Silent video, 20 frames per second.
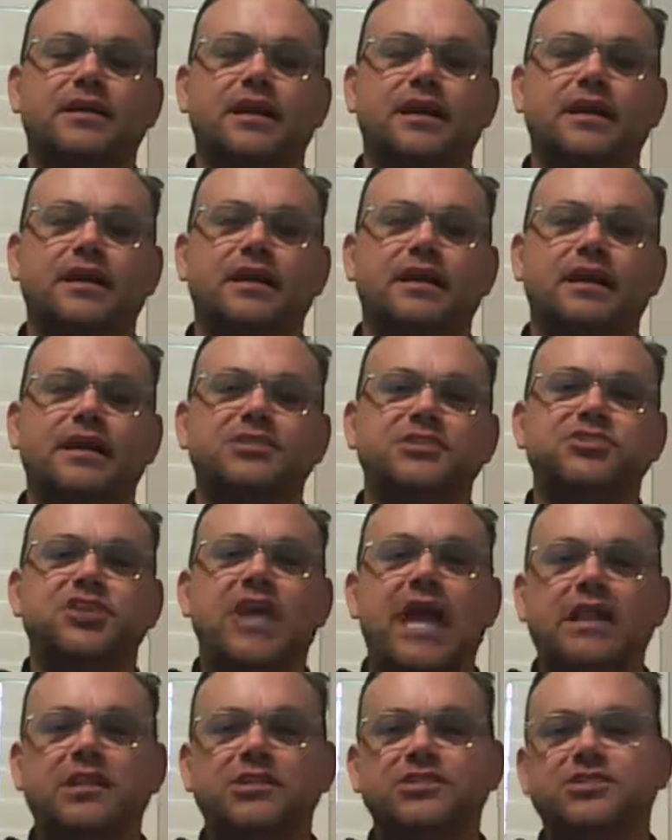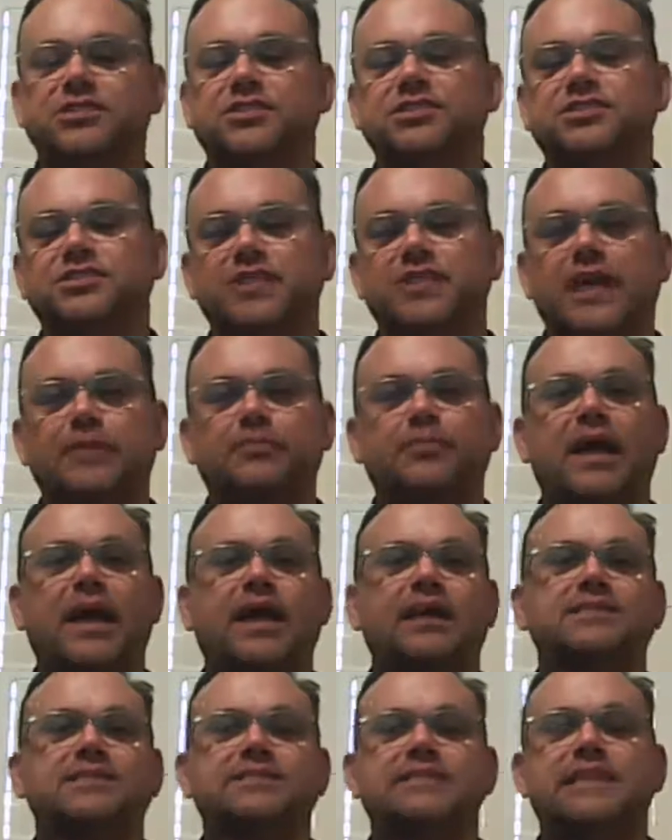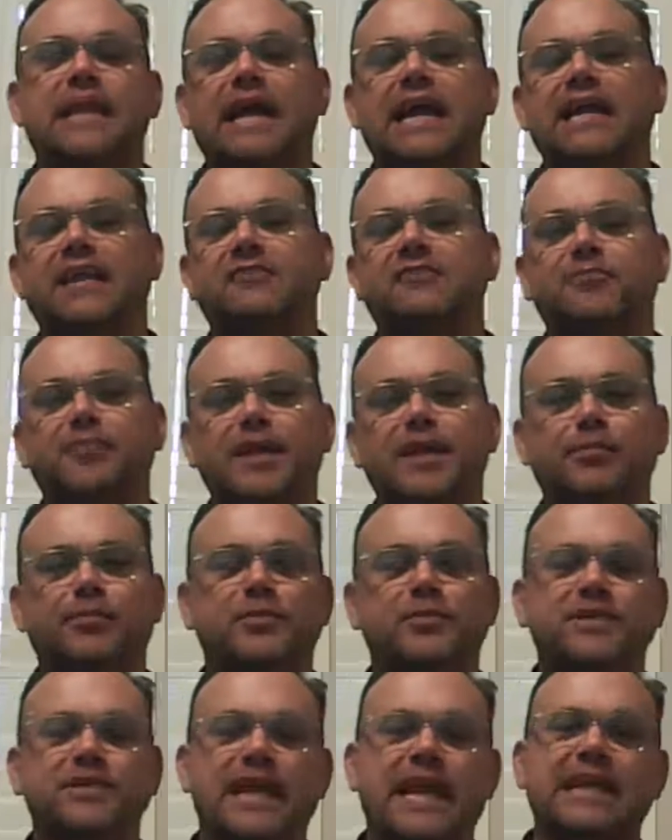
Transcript: uh, challenges, setbacks, negative people,